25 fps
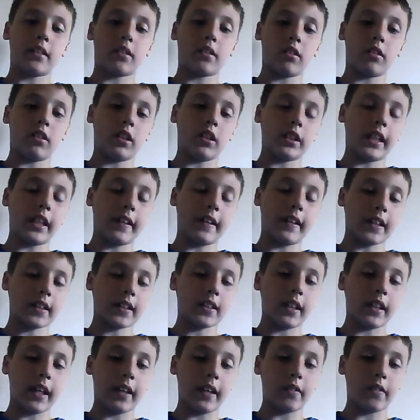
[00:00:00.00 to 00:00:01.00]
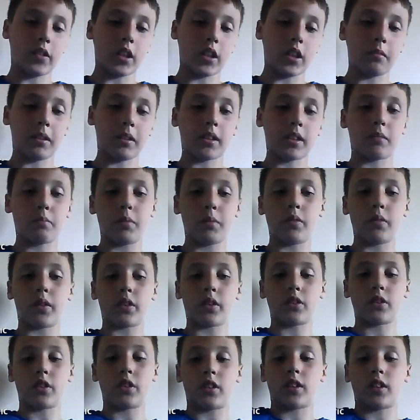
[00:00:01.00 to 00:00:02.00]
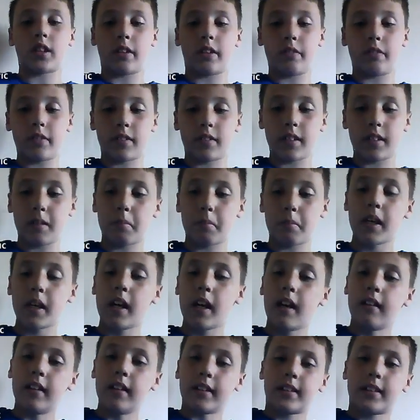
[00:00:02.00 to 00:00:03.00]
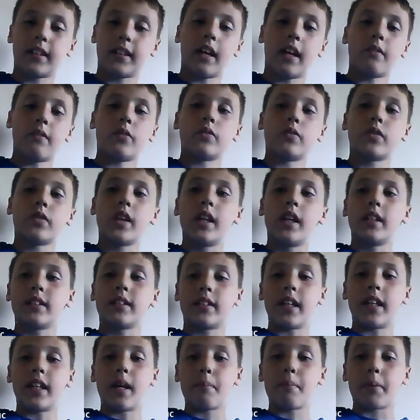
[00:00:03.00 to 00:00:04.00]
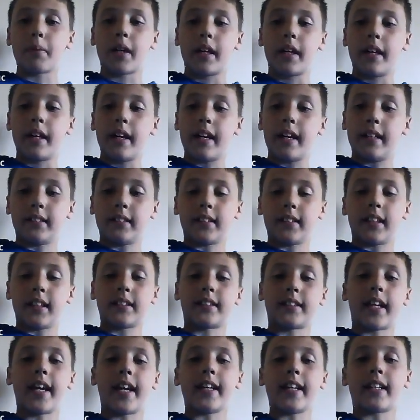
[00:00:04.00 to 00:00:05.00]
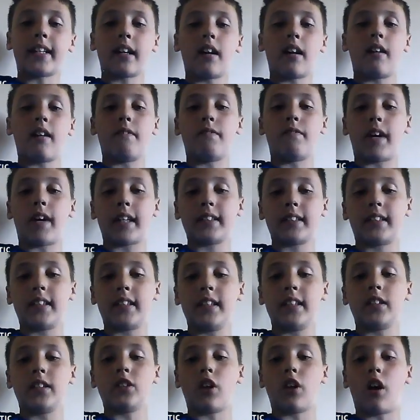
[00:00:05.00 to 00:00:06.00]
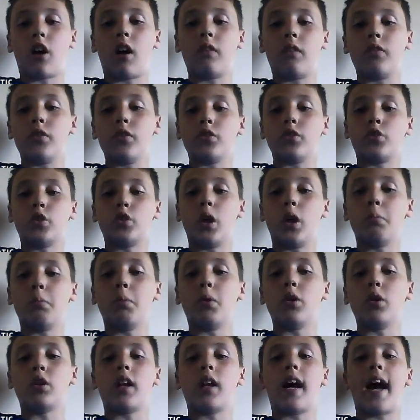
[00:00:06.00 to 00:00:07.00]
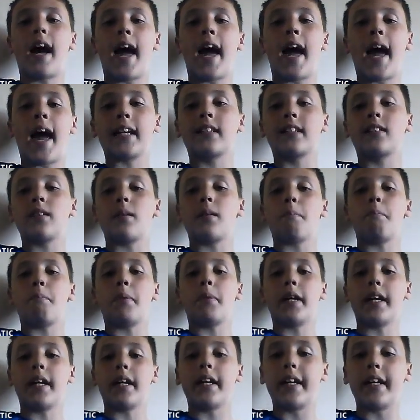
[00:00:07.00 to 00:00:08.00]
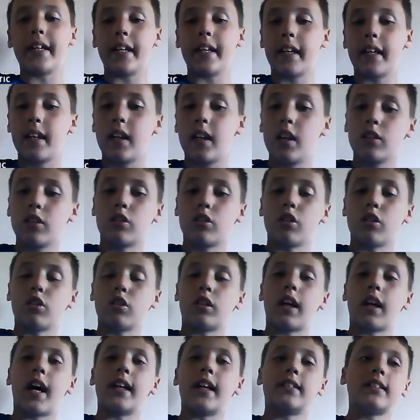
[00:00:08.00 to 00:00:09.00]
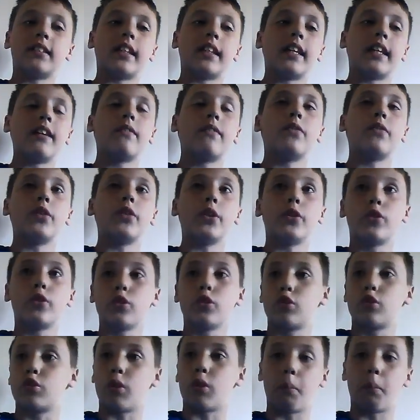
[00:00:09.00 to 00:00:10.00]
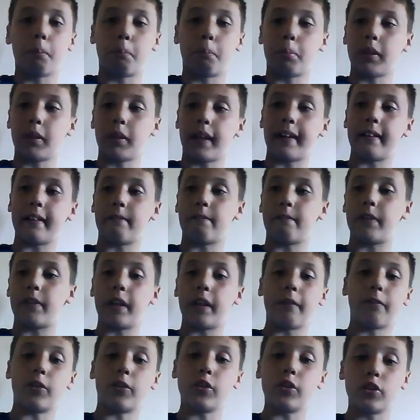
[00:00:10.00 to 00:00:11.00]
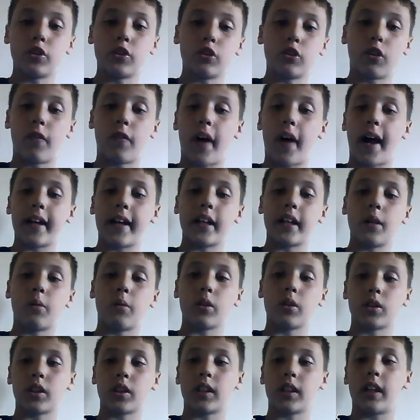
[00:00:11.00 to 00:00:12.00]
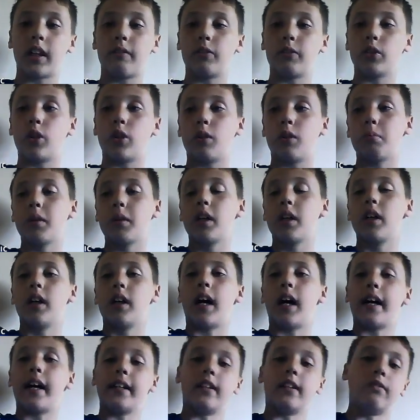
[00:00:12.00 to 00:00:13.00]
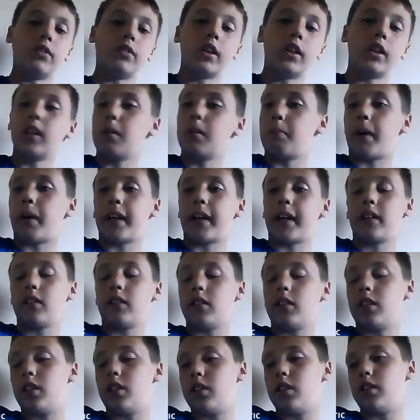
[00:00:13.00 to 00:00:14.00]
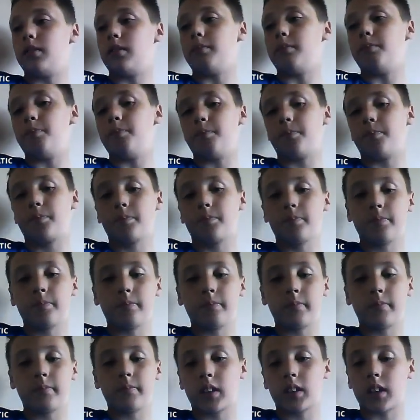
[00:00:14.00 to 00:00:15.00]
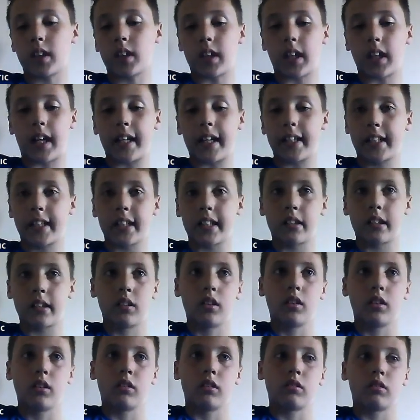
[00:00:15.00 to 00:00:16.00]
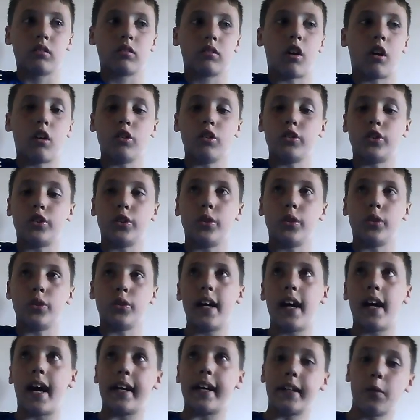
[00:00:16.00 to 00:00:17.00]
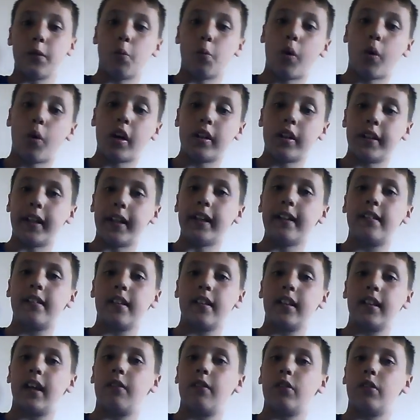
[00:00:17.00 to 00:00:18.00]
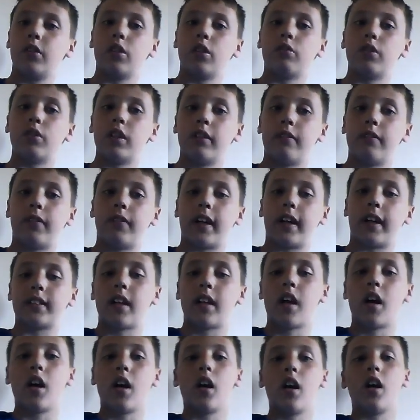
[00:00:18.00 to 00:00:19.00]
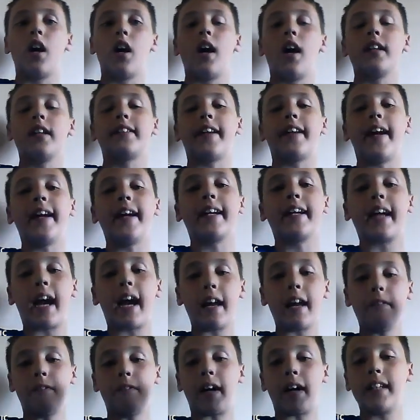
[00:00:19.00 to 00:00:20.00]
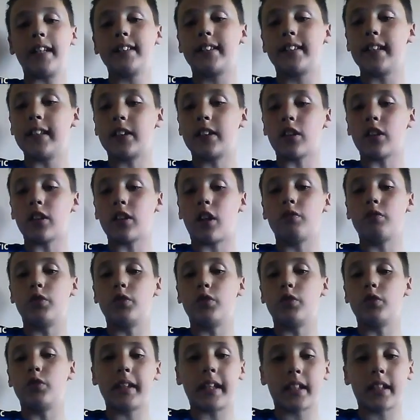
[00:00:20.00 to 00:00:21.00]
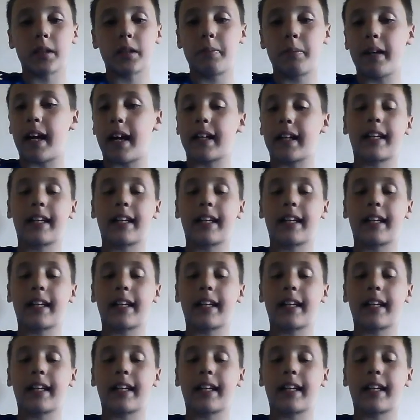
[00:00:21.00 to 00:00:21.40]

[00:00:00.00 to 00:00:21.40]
So yeah, that's the eighth tip. Let's move on to the seventh tip. The seventh tip is take advantage of double XP. So guys, if you just play FIFA and stuff and you want to level up and you're really bad at um like Call of Duty and you want need to level up really fast, take advantage of double XP.